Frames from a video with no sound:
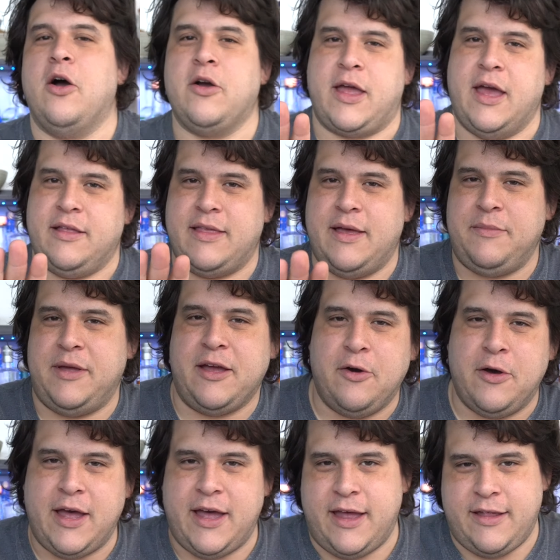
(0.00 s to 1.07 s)
Okay, let me go
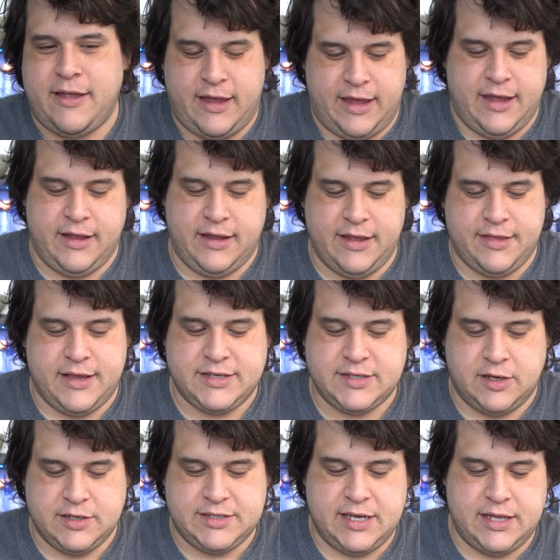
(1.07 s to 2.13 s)
ahead and get this
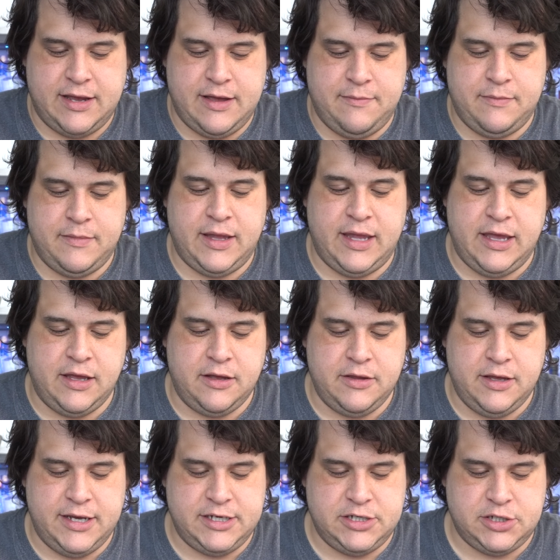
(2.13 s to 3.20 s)
all set up.
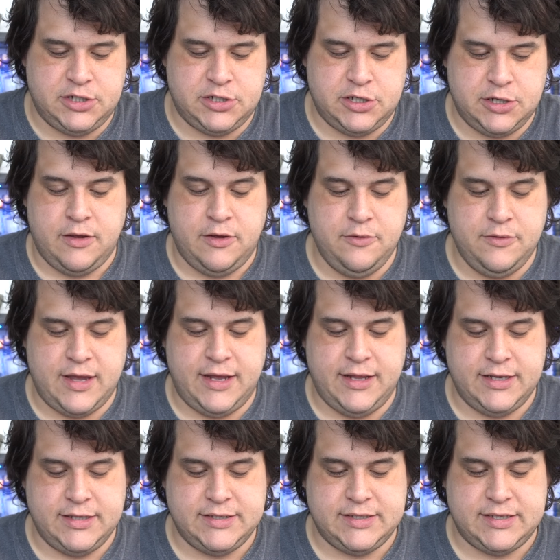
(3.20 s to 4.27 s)
English,
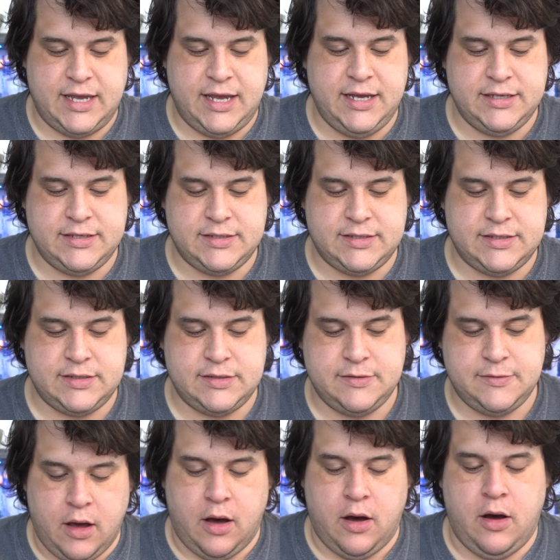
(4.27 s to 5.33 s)
United States.
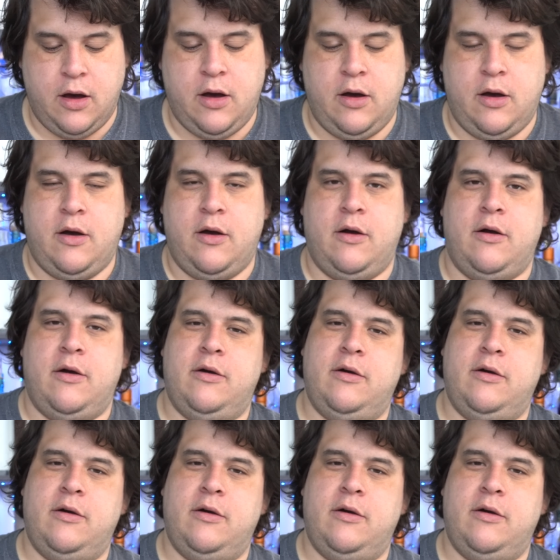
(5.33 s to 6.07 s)
Oh,